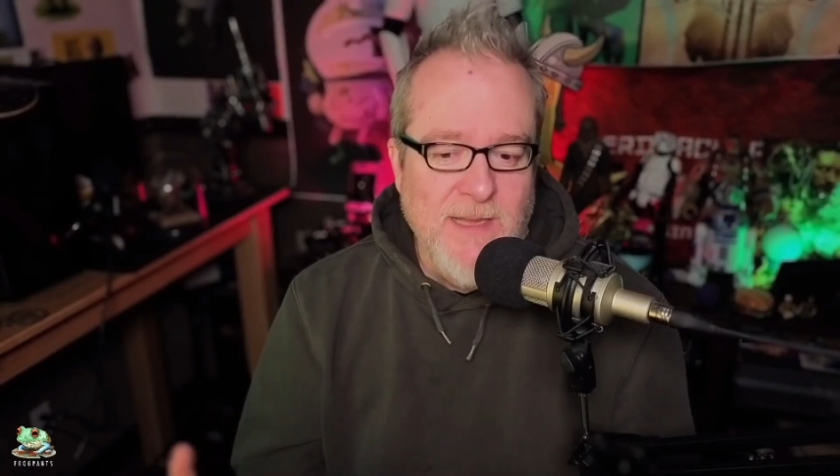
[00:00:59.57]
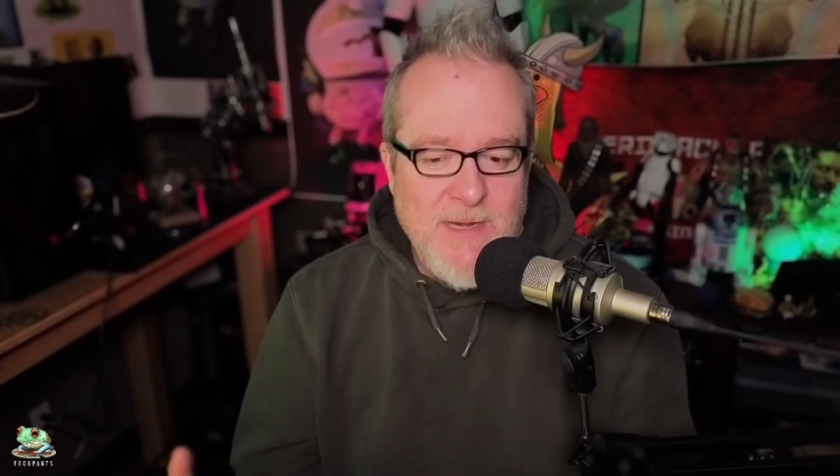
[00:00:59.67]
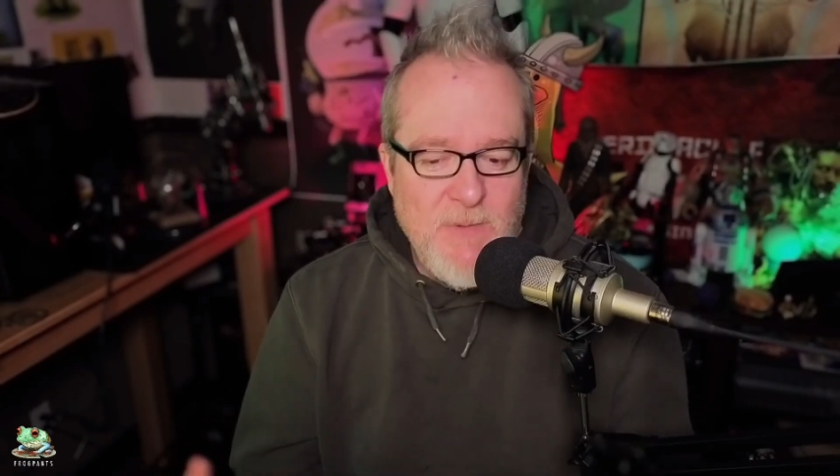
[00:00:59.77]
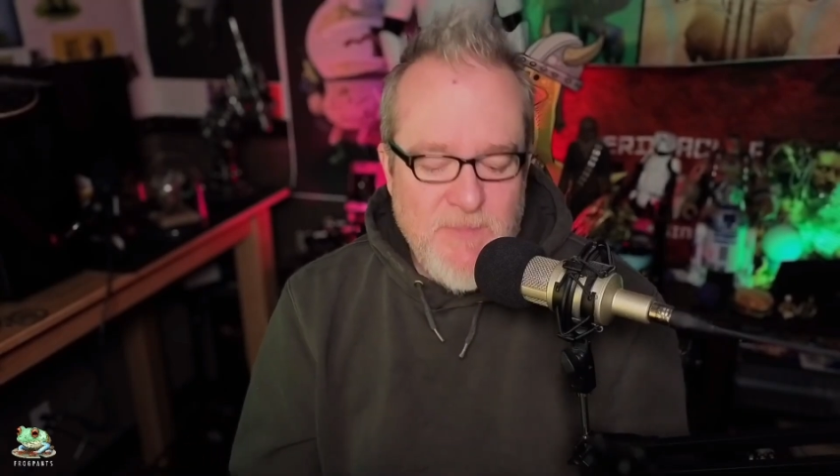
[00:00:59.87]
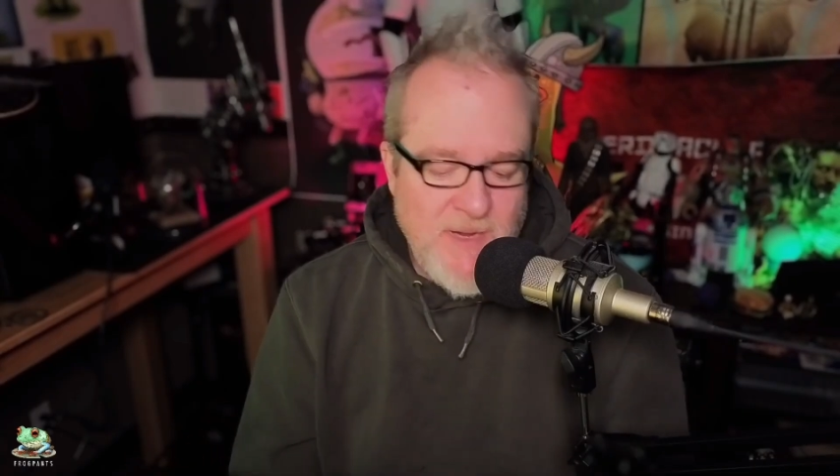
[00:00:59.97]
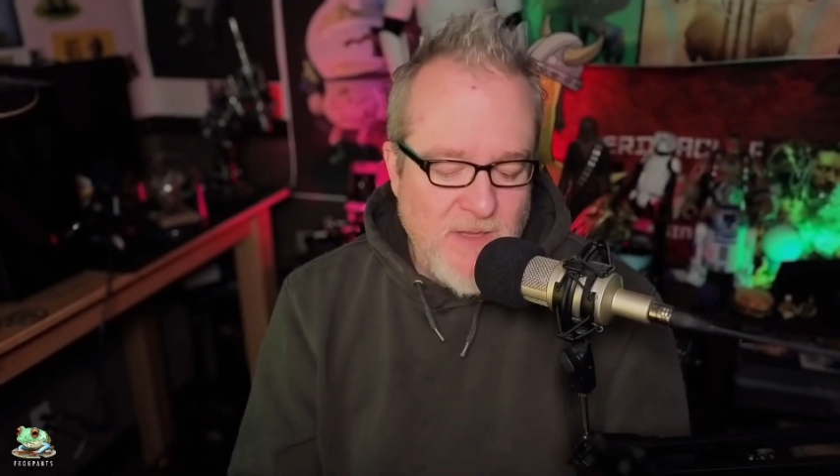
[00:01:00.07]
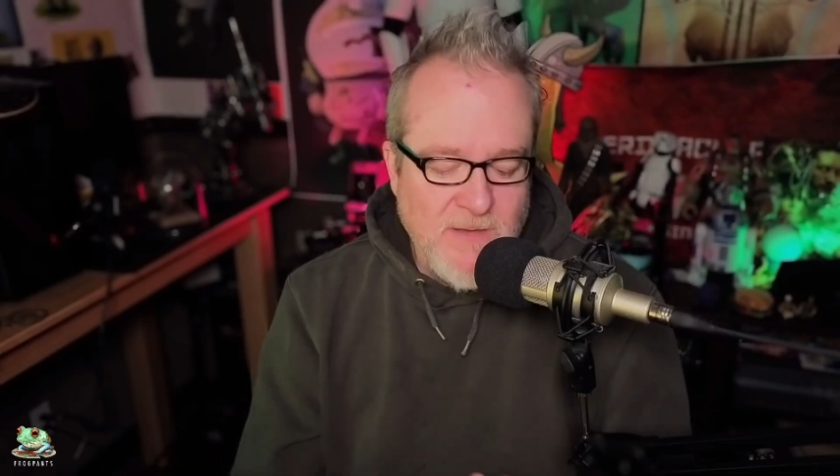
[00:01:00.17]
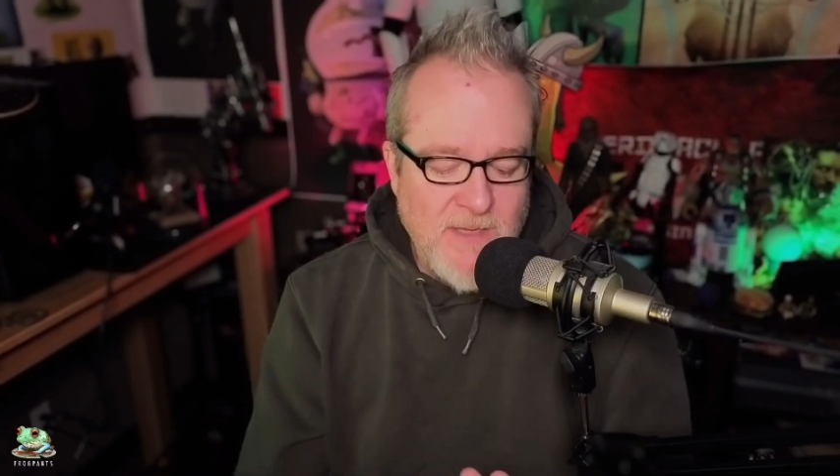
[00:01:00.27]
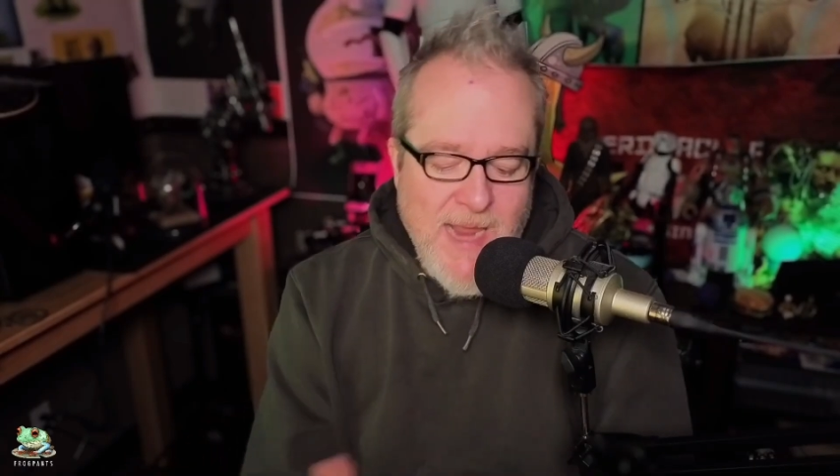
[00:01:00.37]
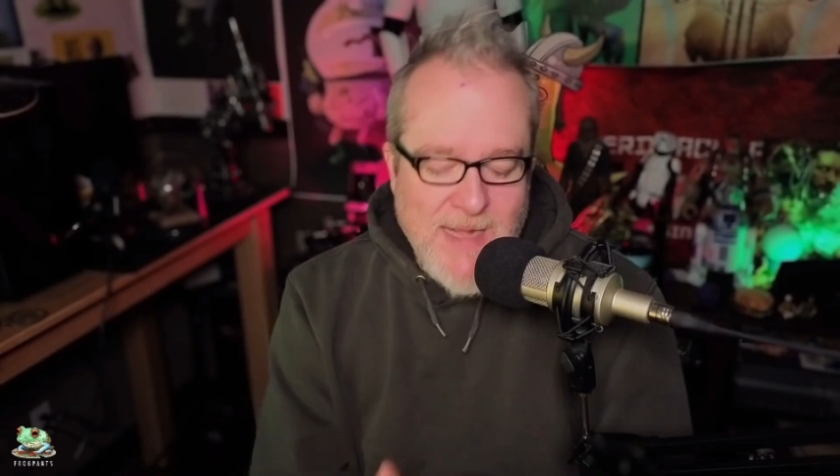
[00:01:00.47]
and he would
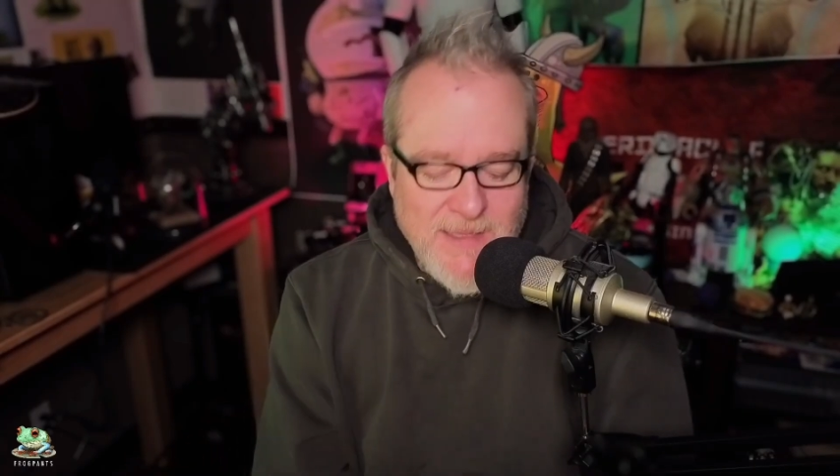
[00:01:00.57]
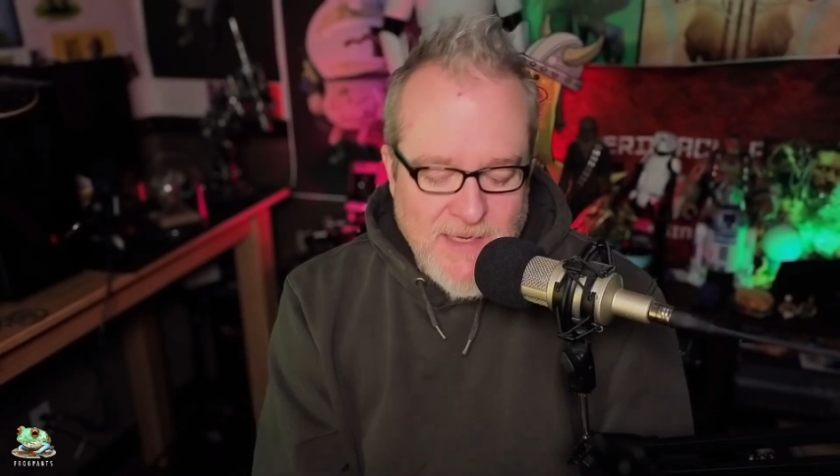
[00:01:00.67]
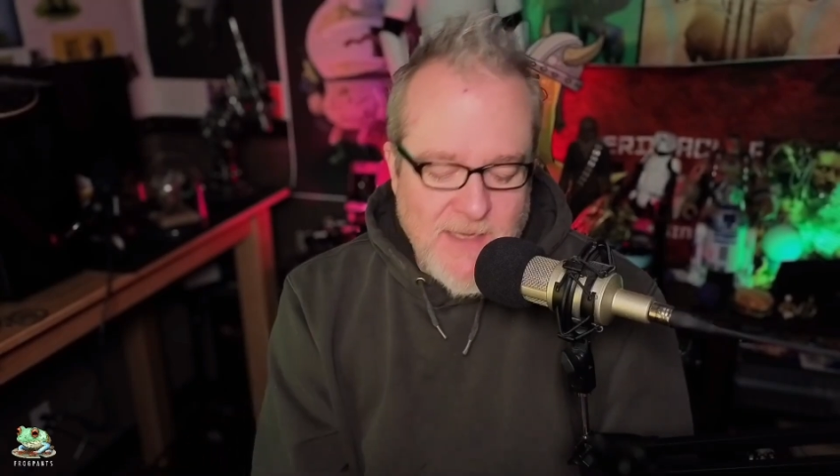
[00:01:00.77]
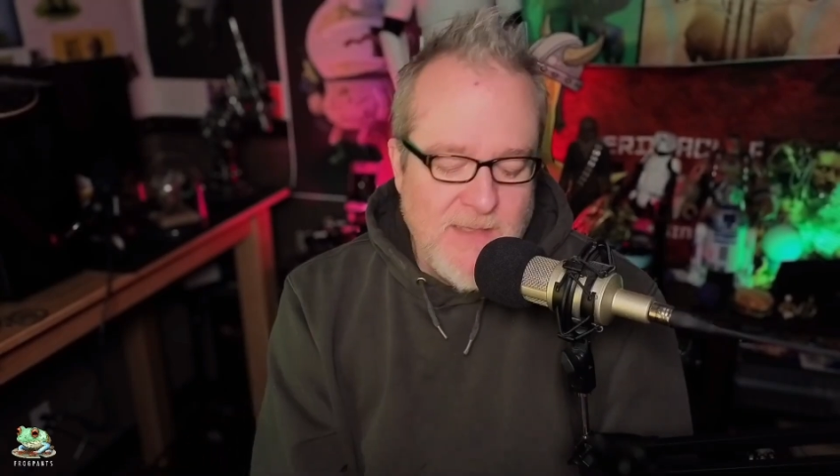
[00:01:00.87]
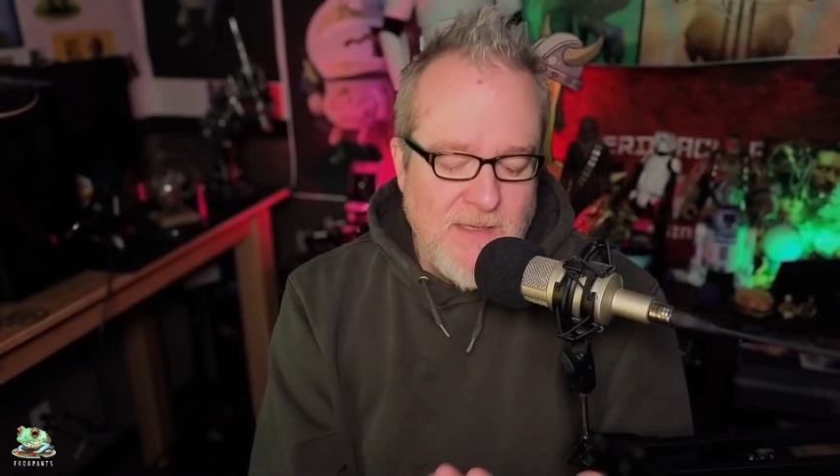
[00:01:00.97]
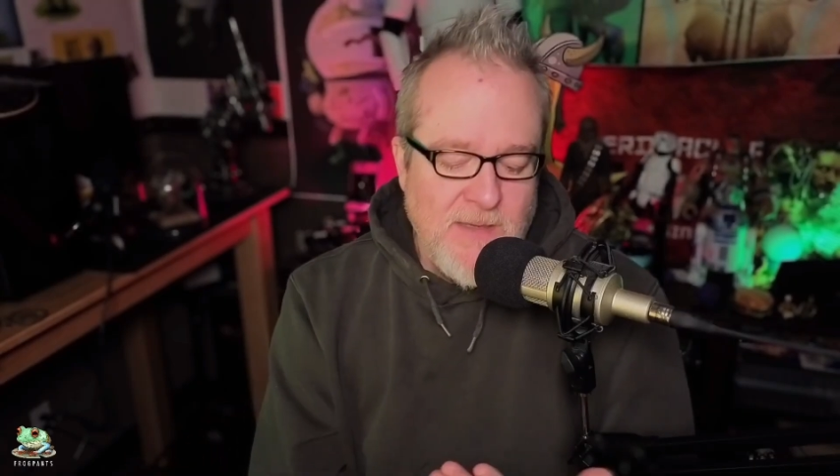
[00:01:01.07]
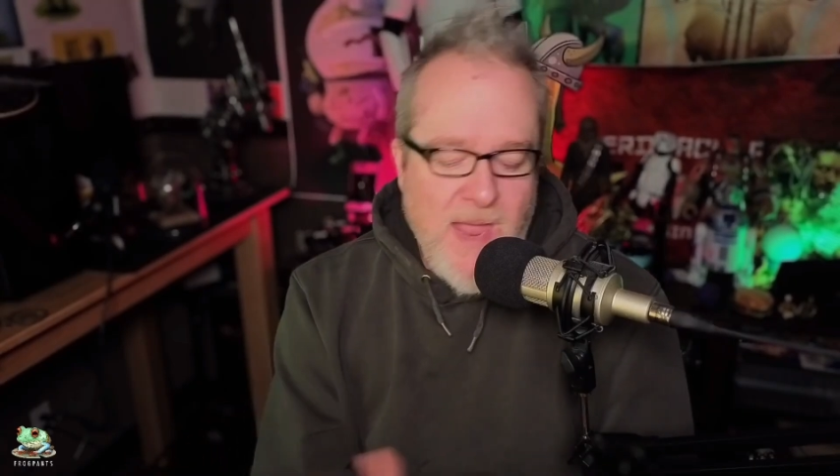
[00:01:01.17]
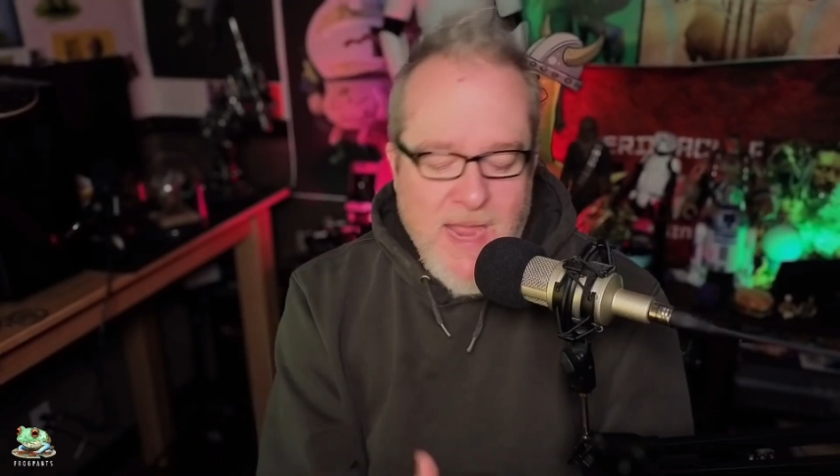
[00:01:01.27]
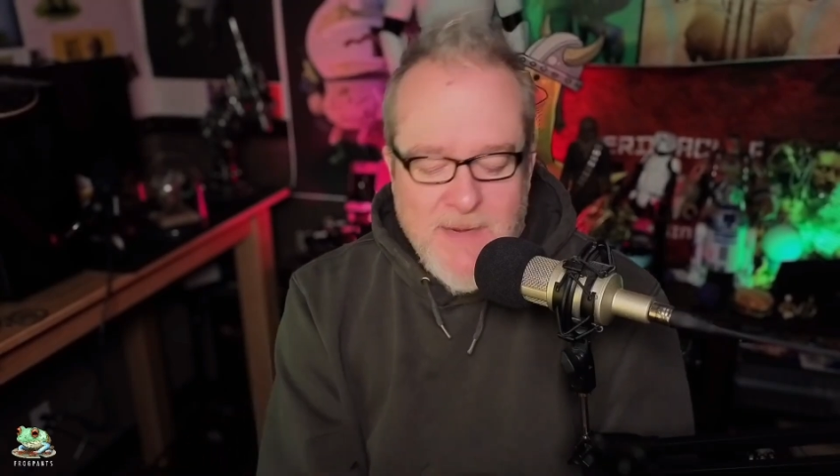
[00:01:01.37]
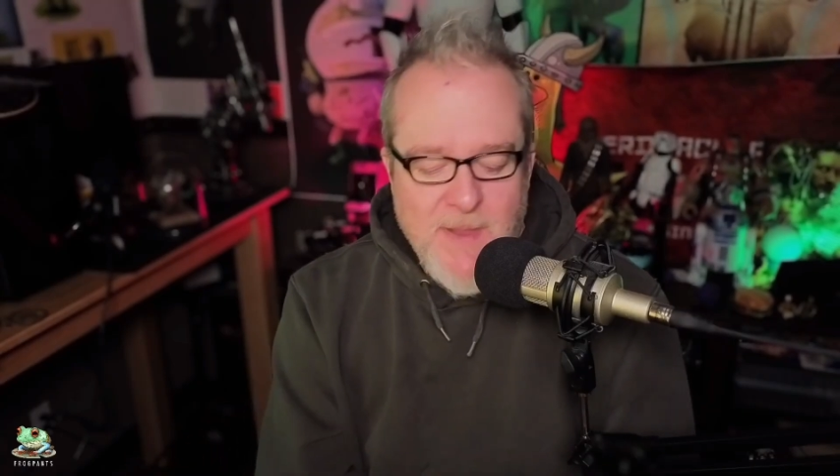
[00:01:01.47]
build Galaga,
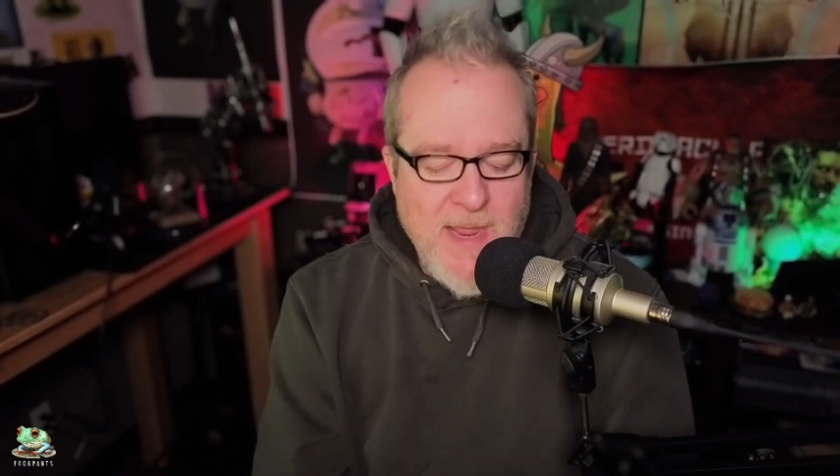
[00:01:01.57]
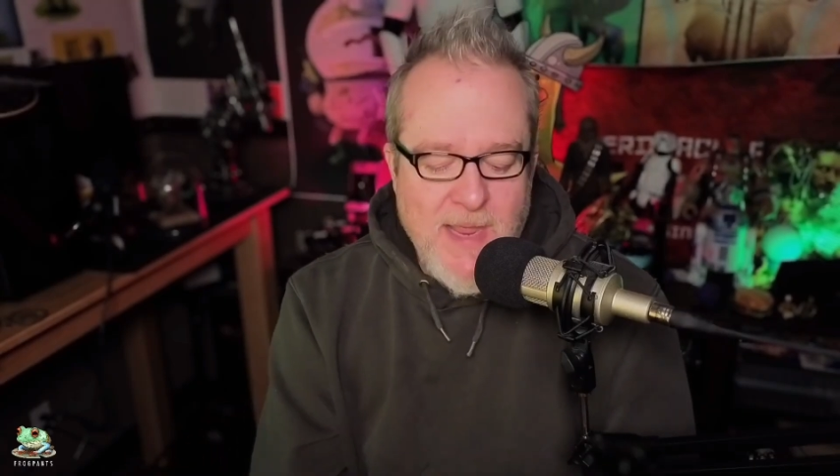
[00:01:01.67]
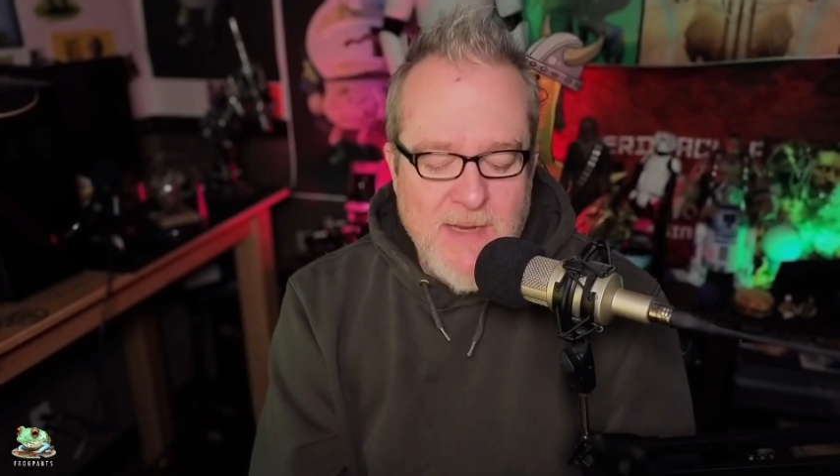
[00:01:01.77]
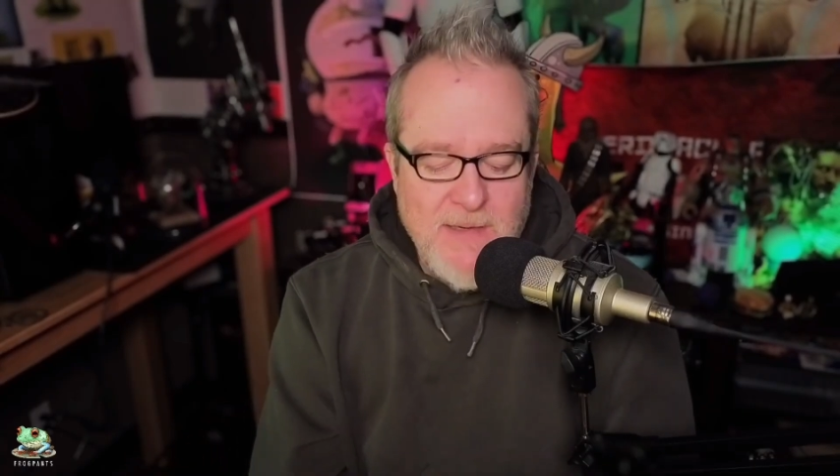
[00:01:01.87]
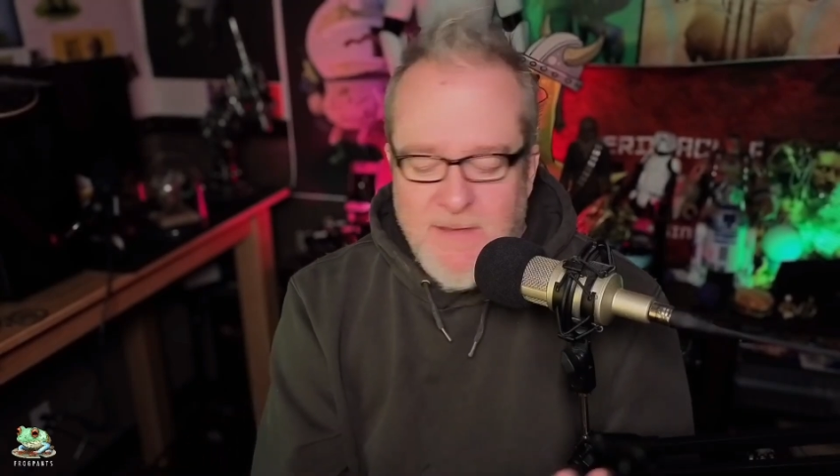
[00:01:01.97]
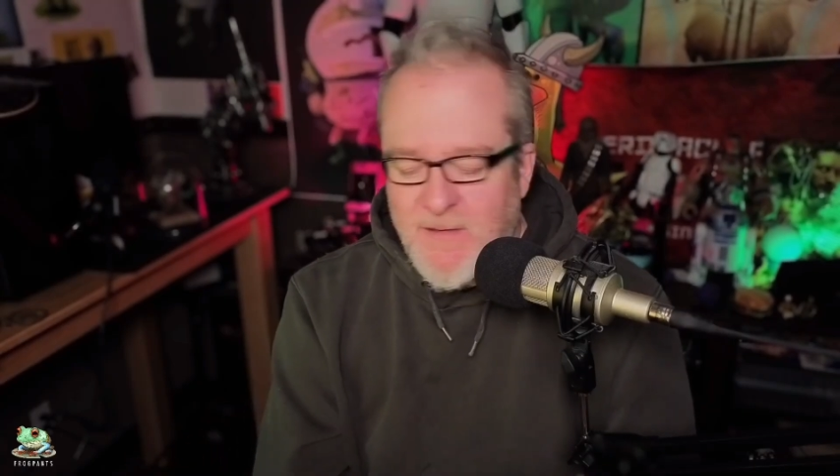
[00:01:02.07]
Pac-Man,